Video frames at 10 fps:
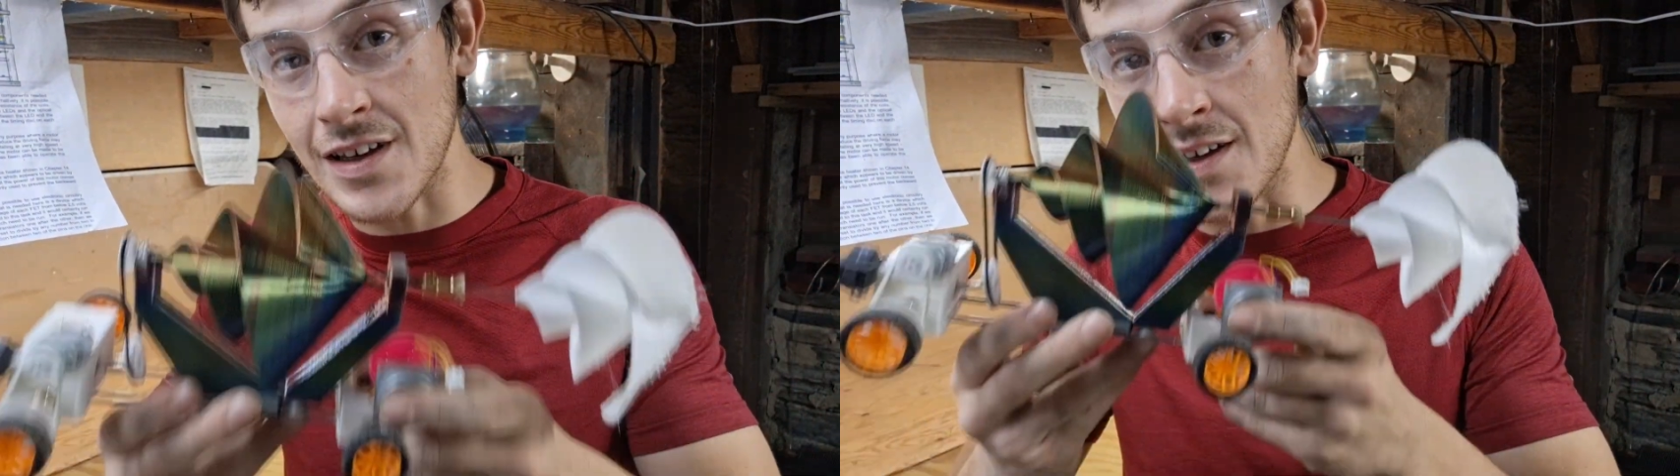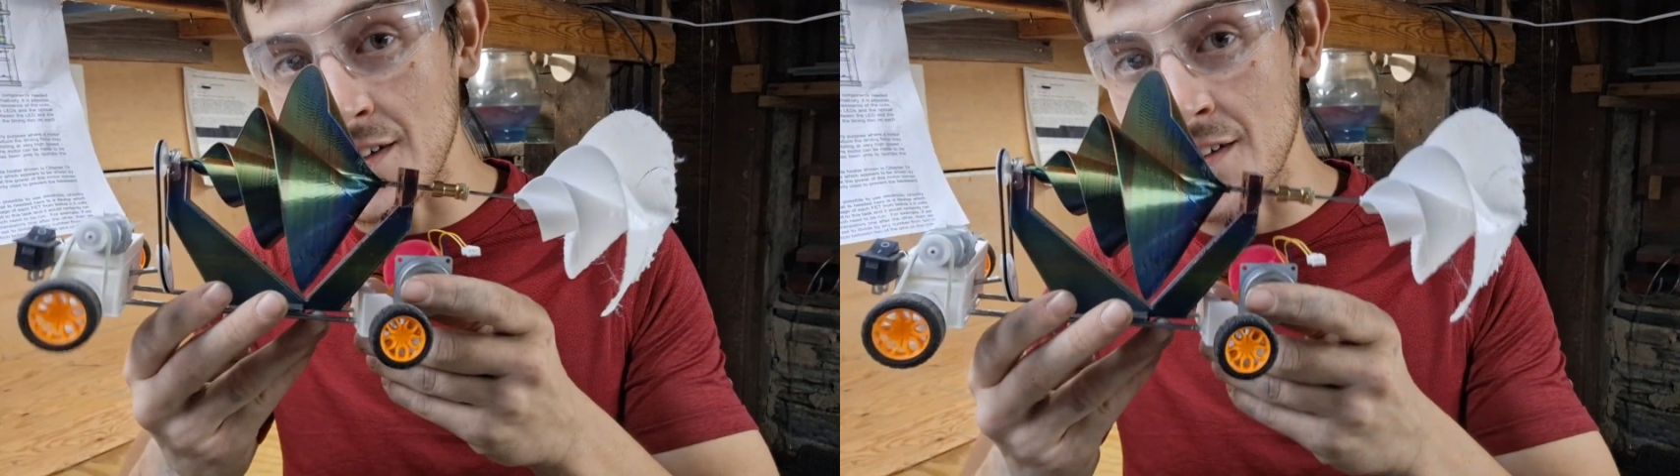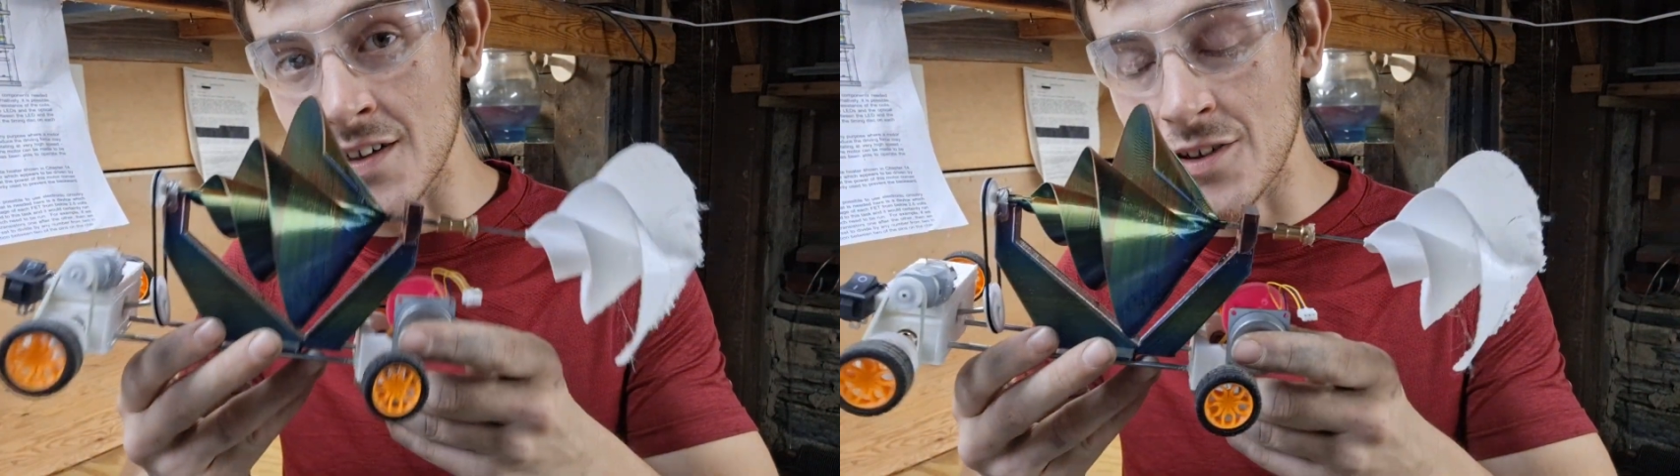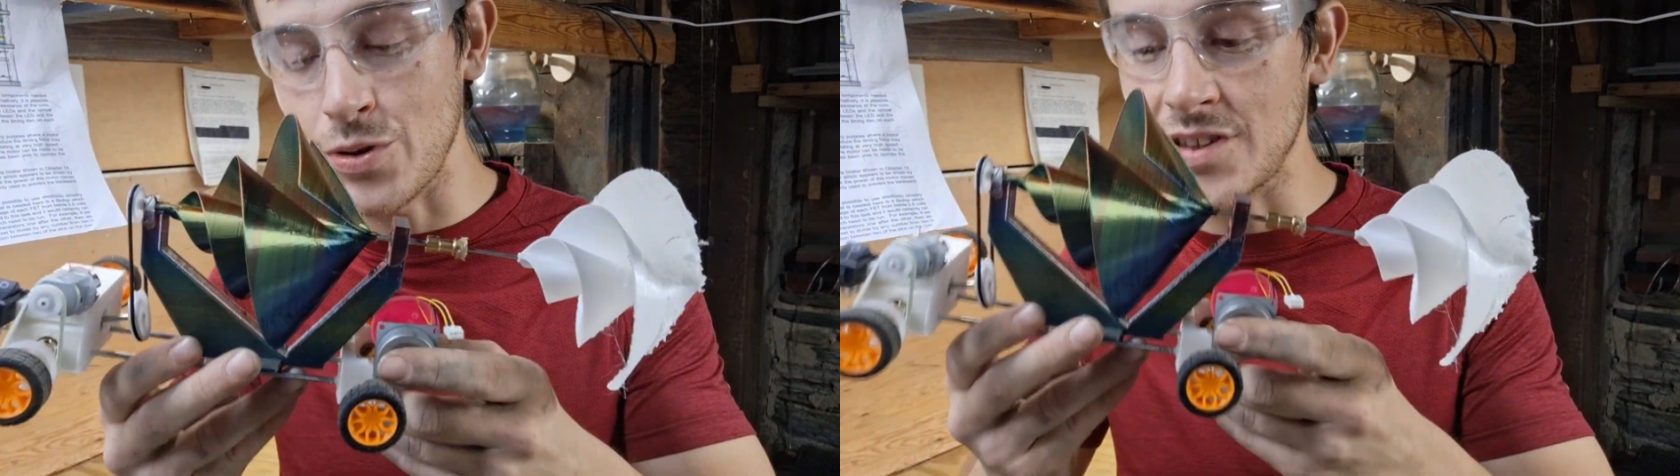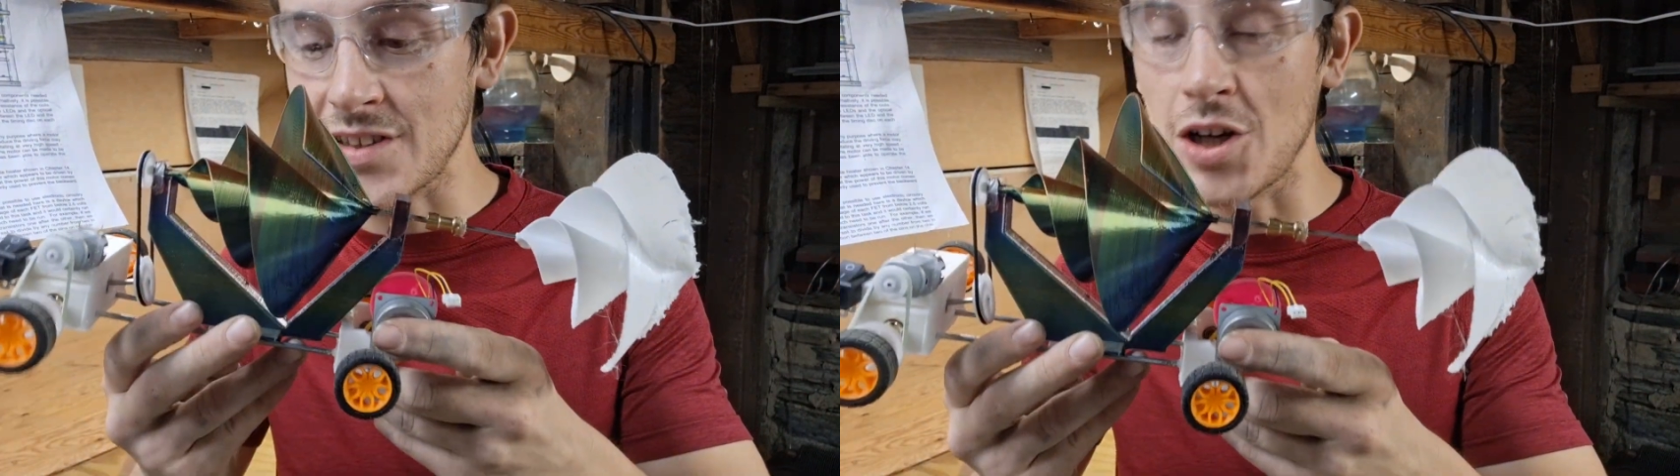idea onto
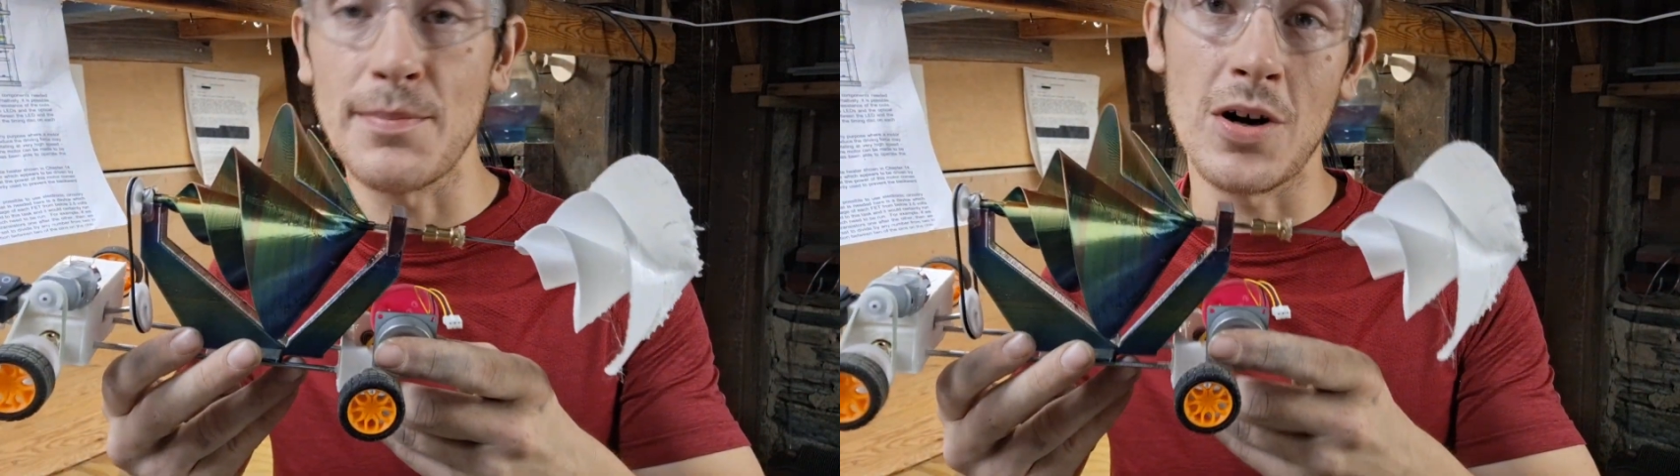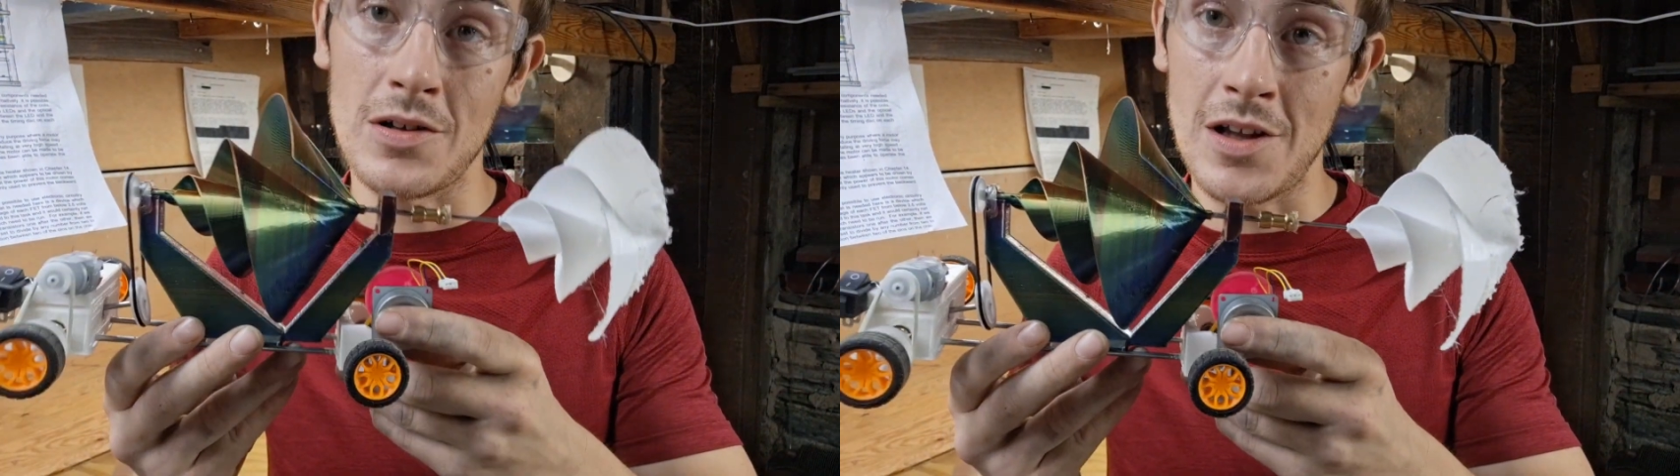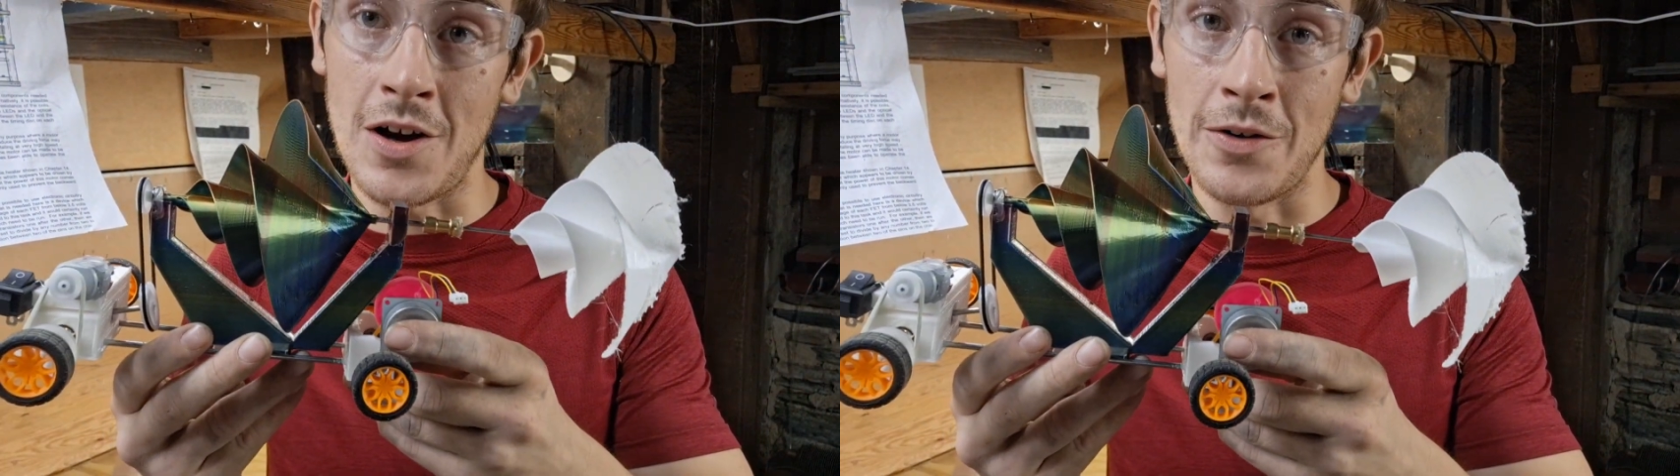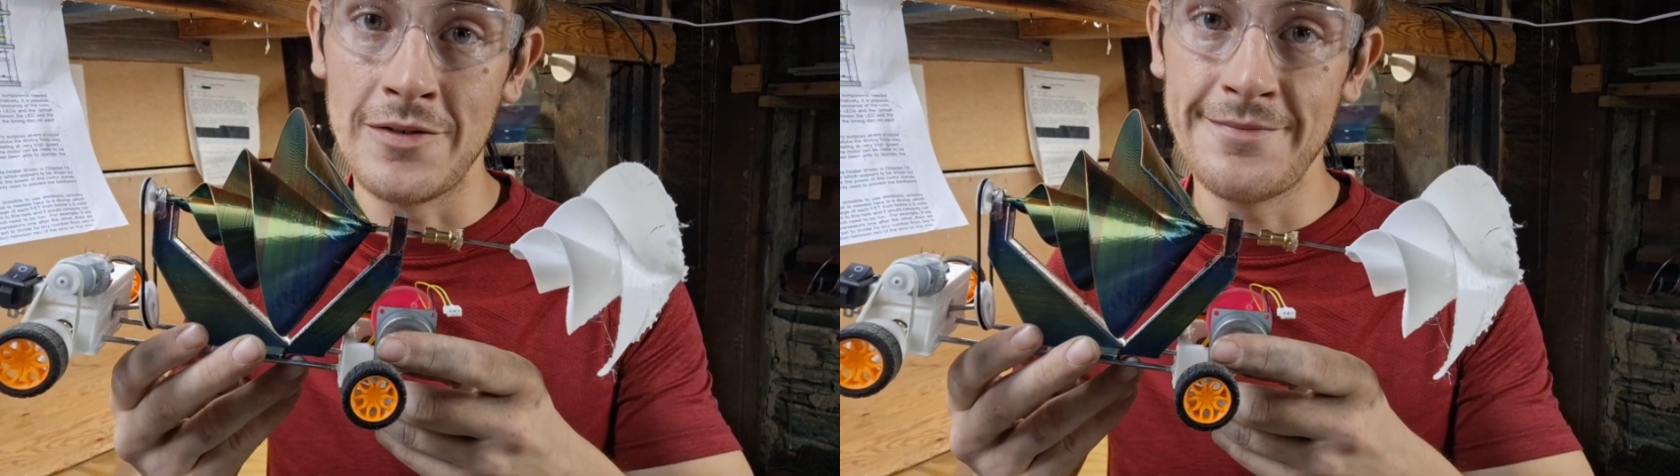a sailboat alone.